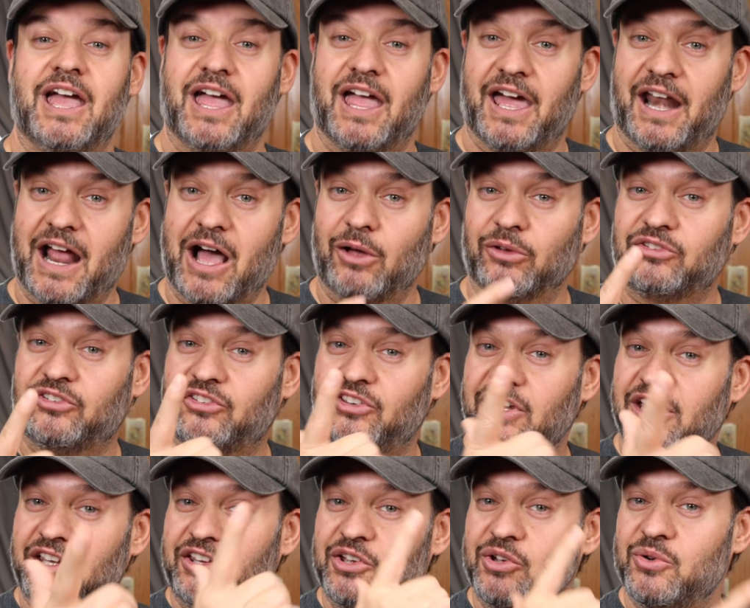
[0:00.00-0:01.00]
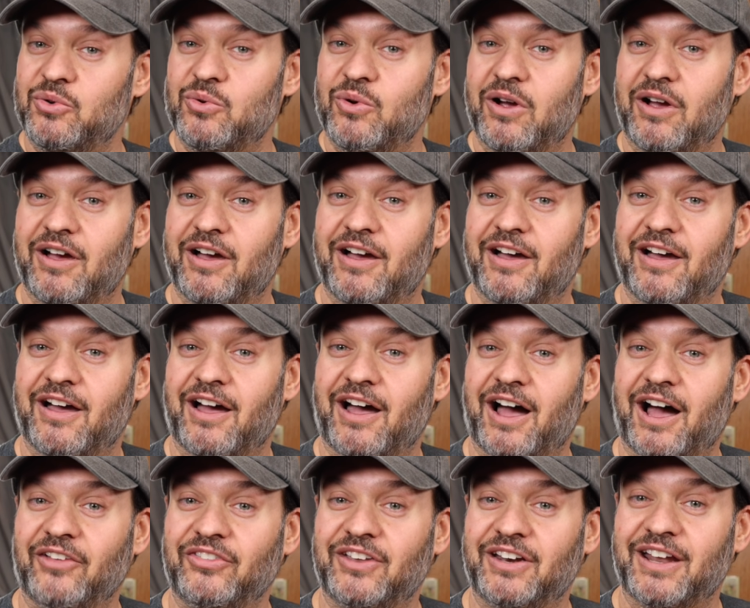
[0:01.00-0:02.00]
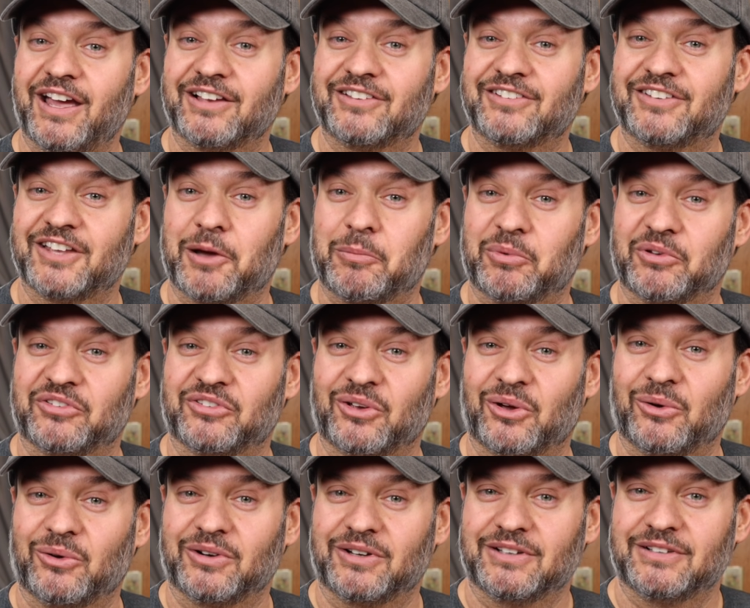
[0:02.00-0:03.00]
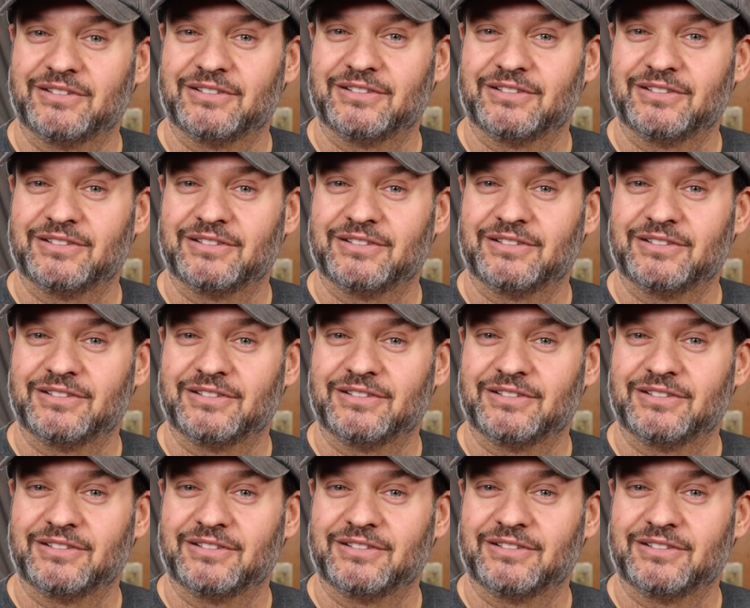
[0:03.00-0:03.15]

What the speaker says: And I'll see you on the next episode.